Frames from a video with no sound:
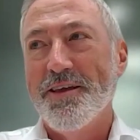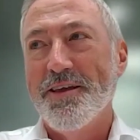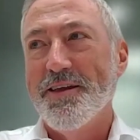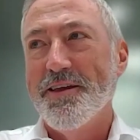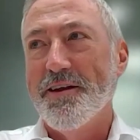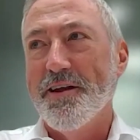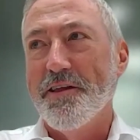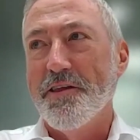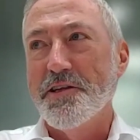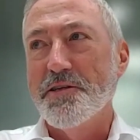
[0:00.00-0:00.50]

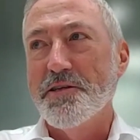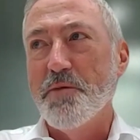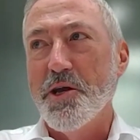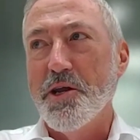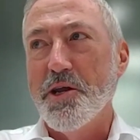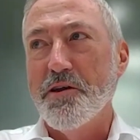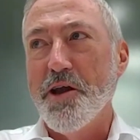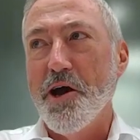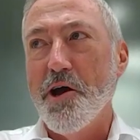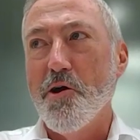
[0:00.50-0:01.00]
There's
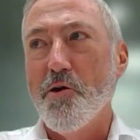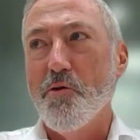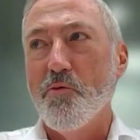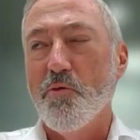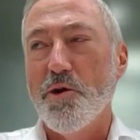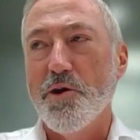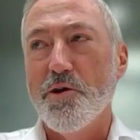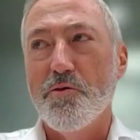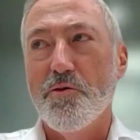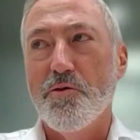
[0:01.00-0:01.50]
been
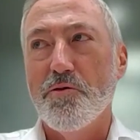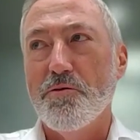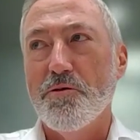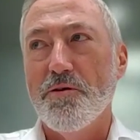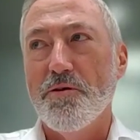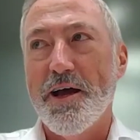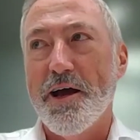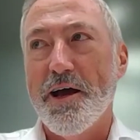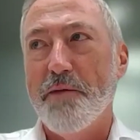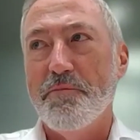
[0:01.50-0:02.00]

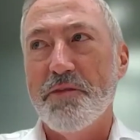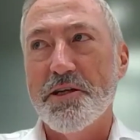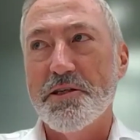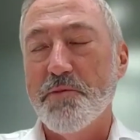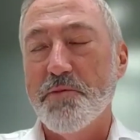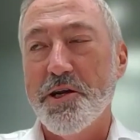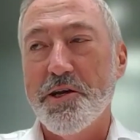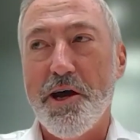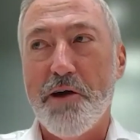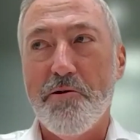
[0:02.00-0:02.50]

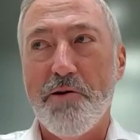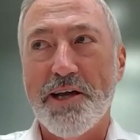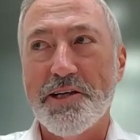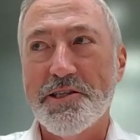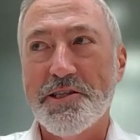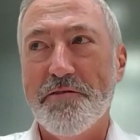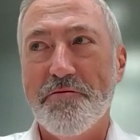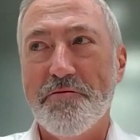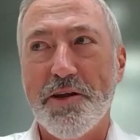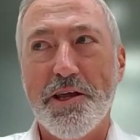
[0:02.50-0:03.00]
no
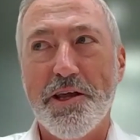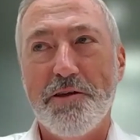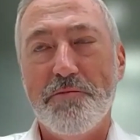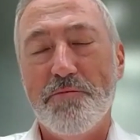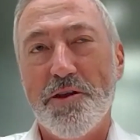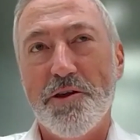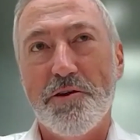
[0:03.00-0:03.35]
activity.